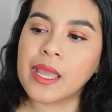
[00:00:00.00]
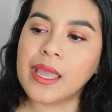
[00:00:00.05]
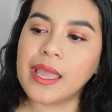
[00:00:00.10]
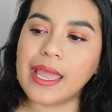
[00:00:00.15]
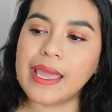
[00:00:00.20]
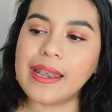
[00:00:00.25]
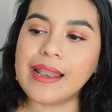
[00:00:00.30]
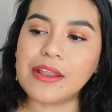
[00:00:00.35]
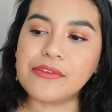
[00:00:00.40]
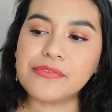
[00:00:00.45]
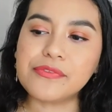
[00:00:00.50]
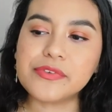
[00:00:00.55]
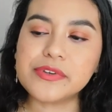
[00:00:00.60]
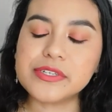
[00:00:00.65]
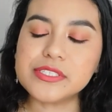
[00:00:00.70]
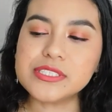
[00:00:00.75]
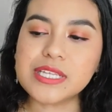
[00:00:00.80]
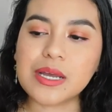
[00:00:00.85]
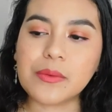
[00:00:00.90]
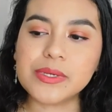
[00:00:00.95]
and at
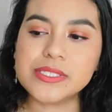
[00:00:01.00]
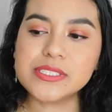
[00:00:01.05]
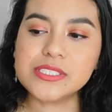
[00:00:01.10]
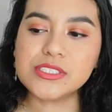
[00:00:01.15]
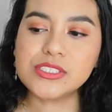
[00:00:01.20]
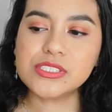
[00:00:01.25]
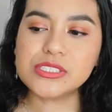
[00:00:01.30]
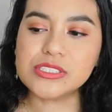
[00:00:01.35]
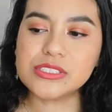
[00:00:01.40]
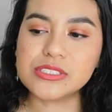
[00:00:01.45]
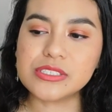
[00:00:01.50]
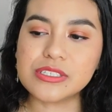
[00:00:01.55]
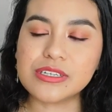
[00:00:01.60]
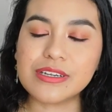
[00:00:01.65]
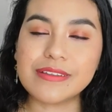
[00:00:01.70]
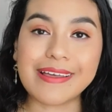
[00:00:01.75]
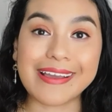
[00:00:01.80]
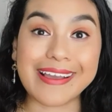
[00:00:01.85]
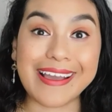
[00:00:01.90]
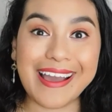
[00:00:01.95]
first I wasn't
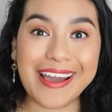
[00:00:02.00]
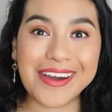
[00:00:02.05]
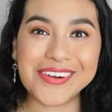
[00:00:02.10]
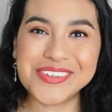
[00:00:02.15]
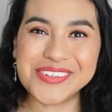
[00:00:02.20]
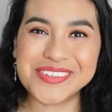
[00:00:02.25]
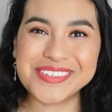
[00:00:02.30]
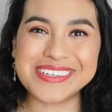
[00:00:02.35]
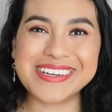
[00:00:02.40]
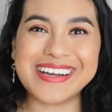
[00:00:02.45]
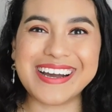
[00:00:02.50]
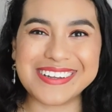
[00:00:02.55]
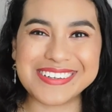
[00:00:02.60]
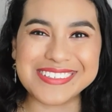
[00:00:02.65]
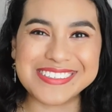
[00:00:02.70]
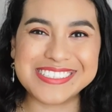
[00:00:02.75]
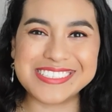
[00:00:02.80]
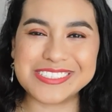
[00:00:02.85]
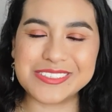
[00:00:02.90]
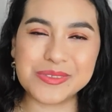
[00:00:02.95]
sure like how
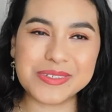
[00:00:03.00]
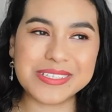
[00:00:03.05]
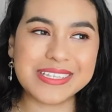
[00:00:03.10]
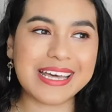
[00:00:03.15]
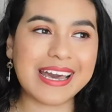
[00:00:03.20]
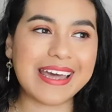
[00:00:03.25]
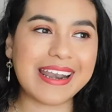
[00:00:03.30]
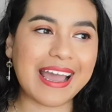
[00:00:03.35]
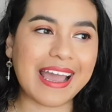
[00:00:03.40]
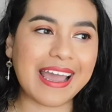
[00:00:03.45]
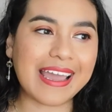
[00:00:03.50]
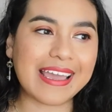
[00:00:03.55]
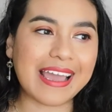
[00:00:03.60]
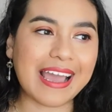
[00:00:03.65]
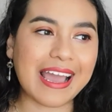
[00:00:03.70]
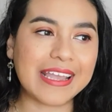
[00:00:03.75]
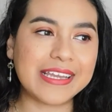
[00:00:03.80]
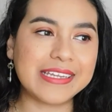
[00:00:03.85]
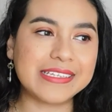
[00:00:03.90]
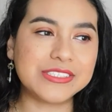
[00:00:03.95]
to deal with that.
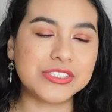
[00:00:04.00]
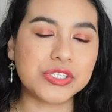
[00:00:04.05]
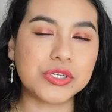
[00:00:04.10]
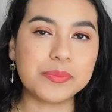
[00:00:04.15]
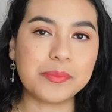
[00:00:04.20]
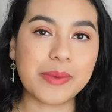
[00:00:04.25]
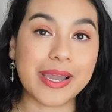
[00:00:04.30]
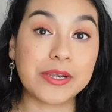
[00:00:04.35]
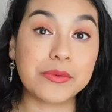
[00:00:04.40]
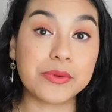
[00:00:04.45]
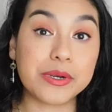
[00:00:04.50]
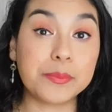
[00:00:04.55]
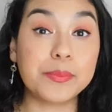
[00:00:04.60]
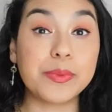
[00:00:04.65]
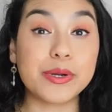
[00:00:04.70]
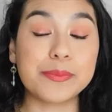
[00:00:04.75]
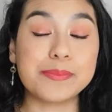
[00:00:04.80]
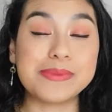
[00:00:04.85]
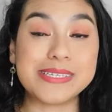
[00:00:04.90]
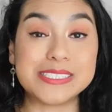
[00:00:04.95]
I don't mind when a
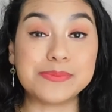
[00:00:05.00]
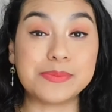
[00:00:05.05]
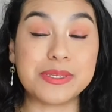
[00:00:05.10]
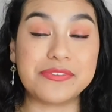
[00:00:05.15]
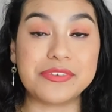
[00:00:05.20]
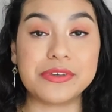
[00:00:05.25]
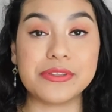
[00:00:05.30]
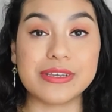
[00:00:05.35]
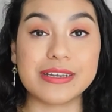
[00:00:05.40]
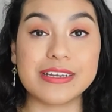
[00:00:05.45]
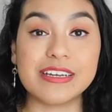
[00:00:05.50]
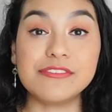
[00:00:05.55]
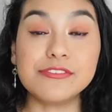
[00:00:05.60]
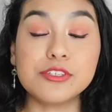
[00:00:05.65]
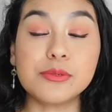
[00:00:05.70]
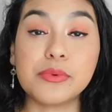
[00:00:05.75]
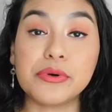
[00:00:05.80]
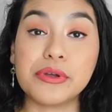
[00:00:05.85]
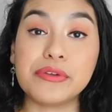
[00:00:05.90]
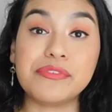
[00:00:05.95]
book makes me feel
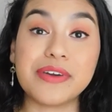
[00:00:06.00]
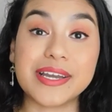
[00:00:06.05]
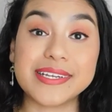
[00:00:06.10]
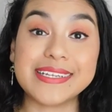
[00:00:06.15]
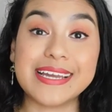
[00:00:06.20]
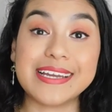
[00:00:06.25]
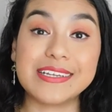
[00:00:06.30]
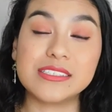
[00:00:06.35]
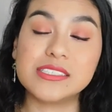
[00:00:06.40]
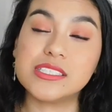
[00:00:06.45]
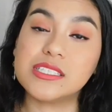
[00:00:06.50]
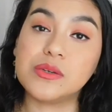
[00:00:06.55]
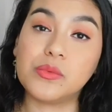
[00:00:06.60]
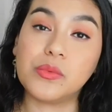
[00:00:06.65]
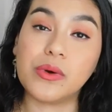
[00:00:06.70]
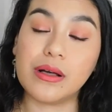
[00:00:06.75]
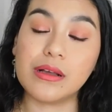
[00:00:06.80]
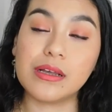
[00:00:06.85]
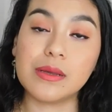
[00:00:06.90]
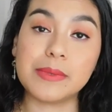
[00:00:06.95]
uncomfortable. In fact, I actually
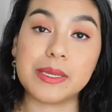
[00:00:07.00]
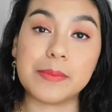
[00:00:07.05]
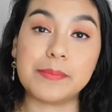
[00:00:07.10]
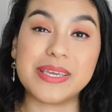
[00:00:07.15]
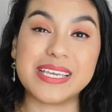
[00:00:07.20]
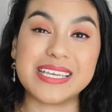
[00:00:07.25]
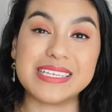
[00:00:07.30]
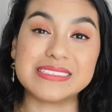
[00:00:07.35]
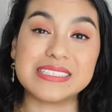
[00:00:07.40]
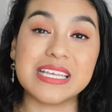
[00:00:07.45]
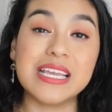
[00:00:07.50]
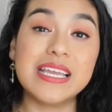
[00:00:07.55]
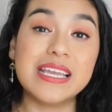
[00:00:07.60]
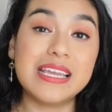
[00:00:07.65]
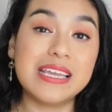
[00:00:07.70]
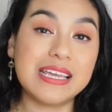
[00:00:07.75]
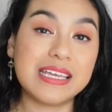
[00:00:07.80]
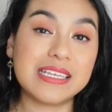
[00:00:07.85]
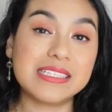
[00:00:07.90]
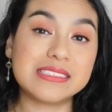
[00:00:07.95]
welcome it because
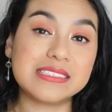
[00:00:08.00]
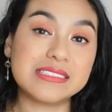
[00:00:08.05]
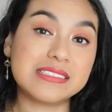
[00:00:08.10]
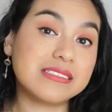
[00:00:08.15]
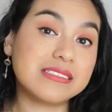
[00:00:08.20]
it's